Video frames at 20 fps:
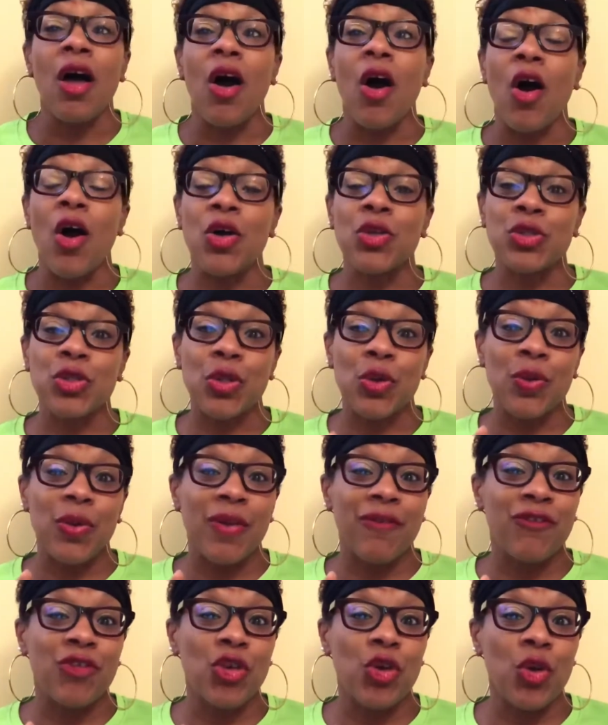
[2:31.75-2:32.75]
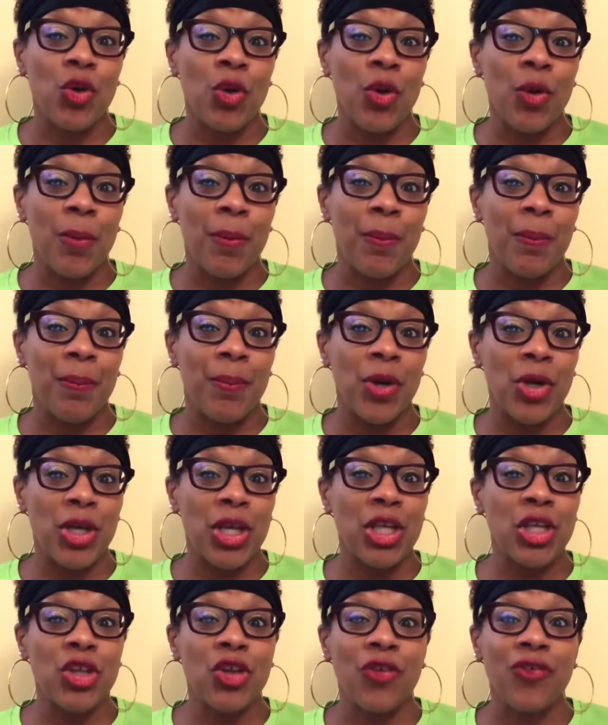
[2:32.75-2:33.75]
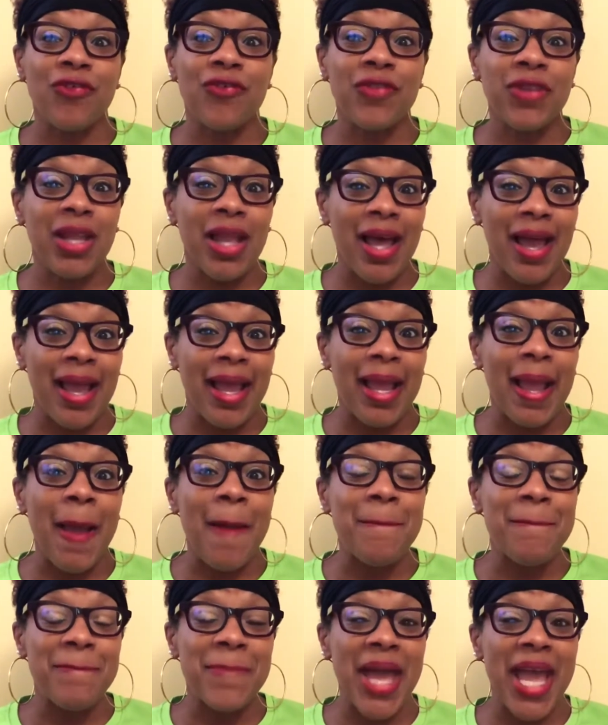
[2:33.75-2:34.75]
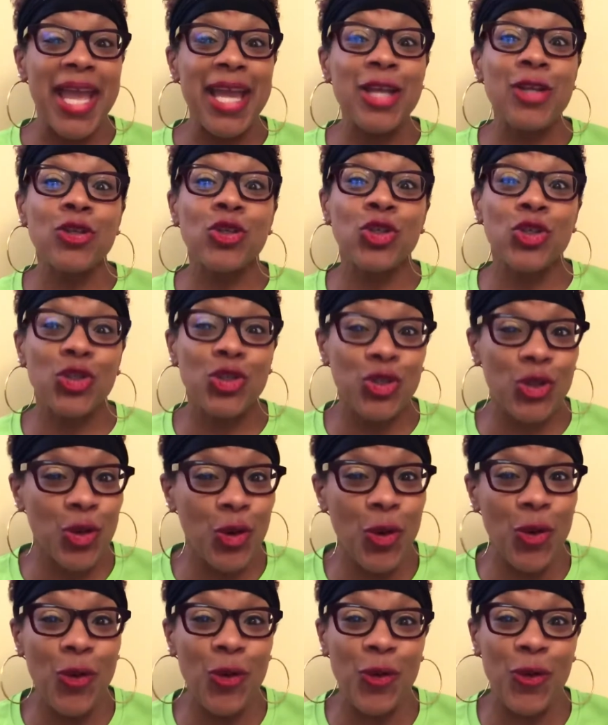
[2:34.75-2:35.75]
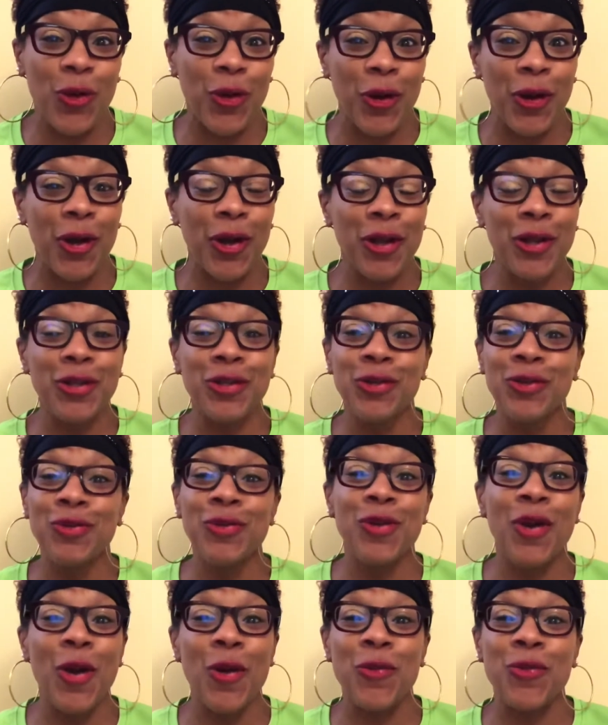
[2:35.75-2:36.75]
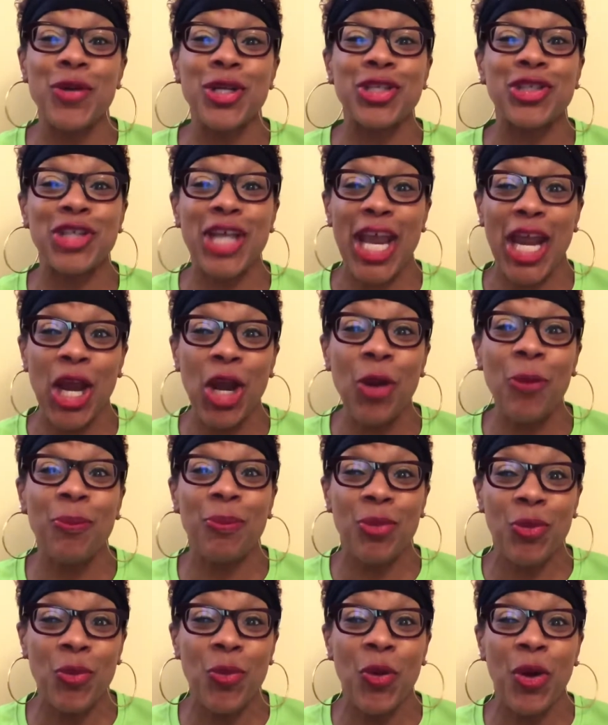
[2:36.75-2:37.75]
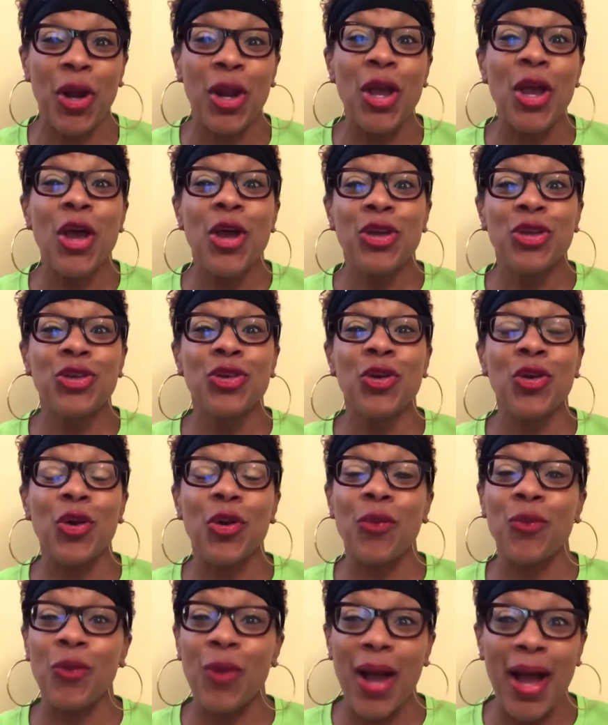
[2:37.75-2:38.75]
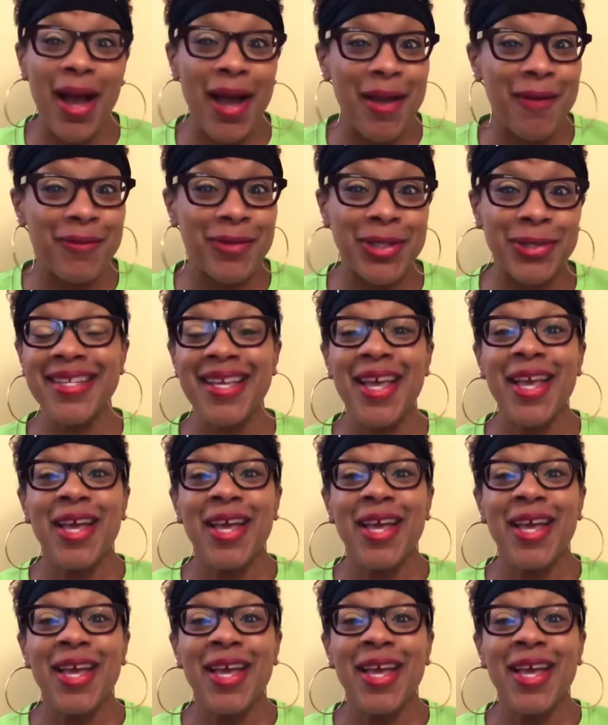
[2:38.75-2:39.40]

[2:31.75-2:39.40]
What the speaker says: Also, if you're booking your flight, make sure you know which airport you're arriving.